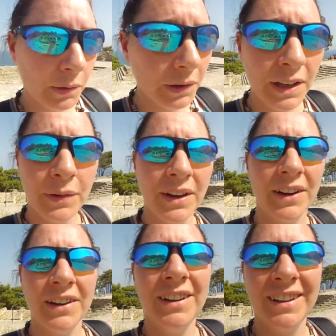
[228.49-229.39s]
Well, here we
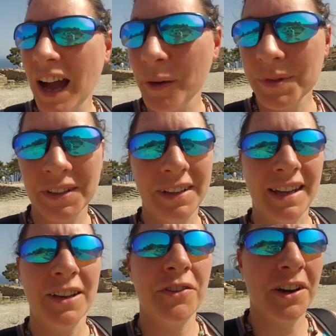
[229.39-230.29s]
are. Absolutely
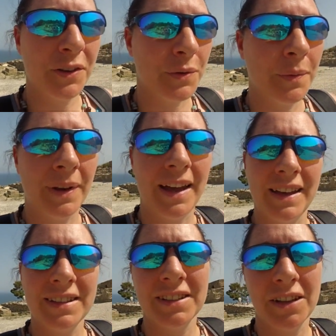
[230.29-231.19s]
incredible
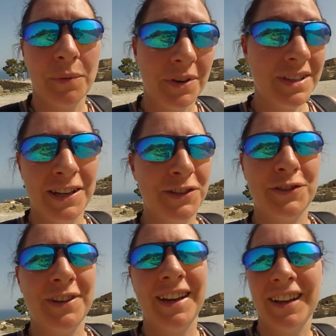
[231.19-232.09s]
place. So much
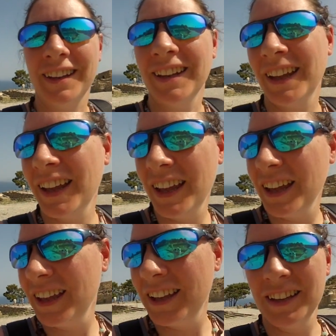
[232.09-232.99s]
history and
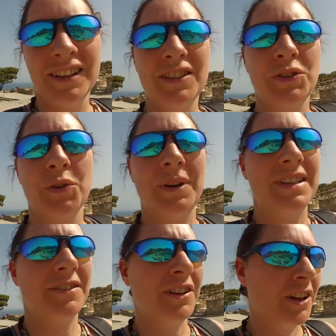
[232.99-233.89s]

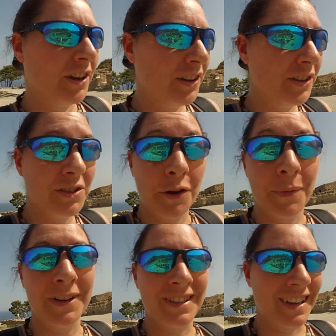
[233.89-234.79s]
stories. I've learnt so
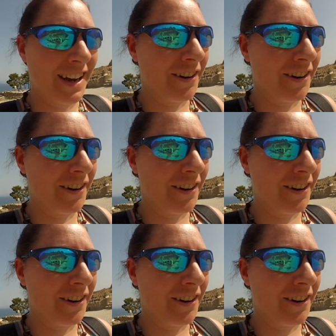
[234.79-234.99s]
much today